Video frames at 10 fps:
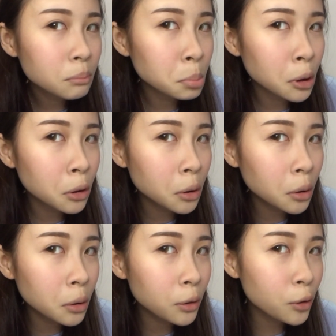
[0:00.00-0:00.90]

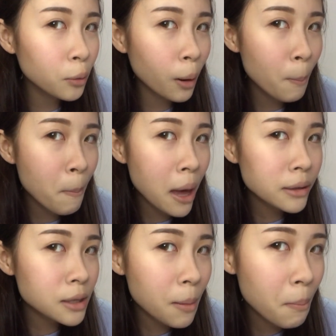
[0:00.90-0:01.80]
Boo, you are
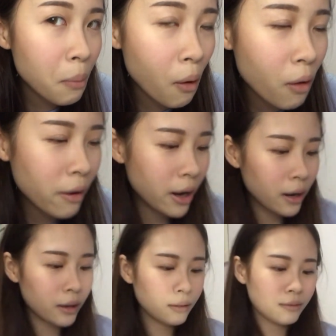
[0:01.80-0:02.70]
matte and
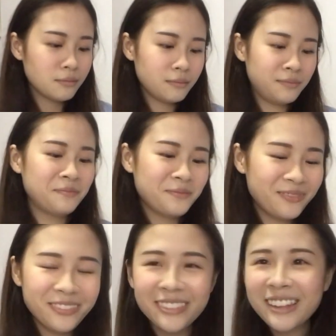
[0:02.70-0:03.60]
boring.
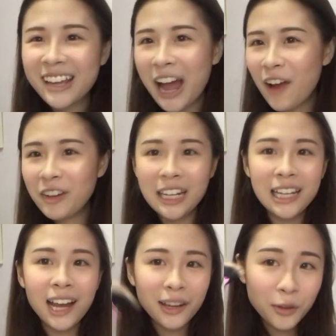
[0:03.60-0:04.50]
I
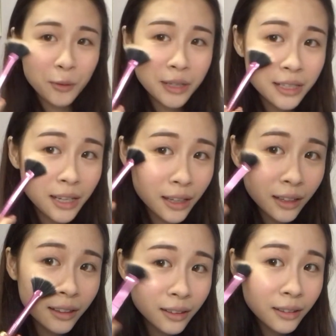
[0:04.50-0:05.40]
really like dewy
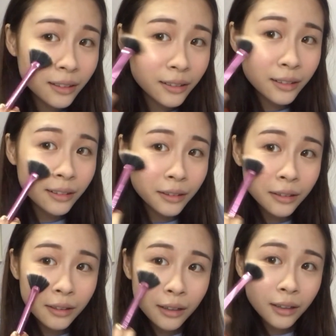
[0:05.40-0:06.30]
skin,
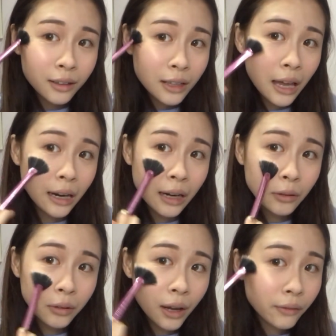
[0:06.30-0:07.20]
and I
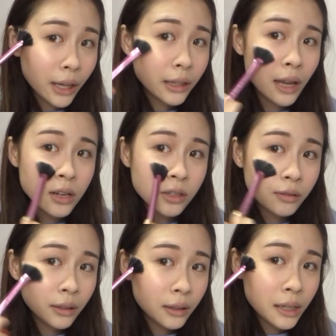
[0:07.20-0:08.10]
don't have like
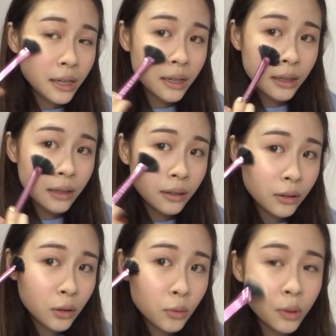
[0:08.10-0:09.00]
naturally
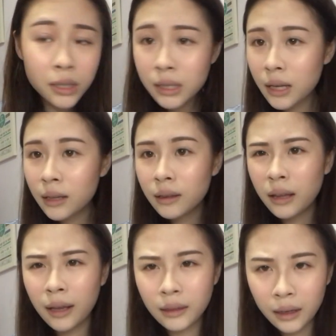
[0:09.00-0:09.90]
dewy skin,
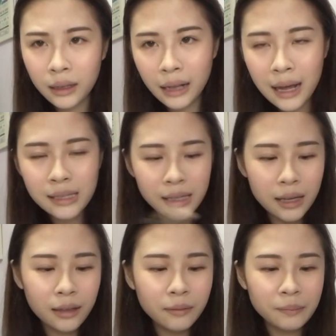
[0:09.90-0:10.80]
like the glass
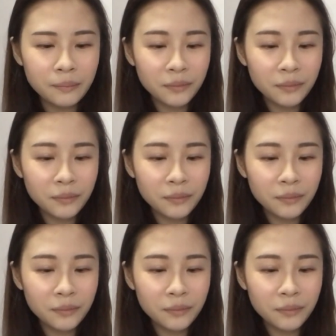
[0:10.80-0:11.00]
skin.